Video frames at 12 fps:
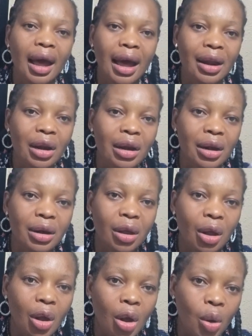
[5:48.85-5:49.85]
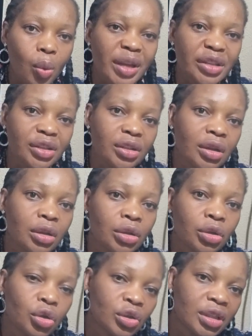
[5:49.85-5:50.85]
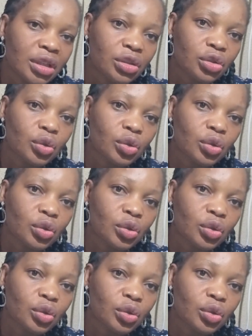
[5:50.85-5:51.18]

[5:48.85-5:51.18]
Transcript: and always use it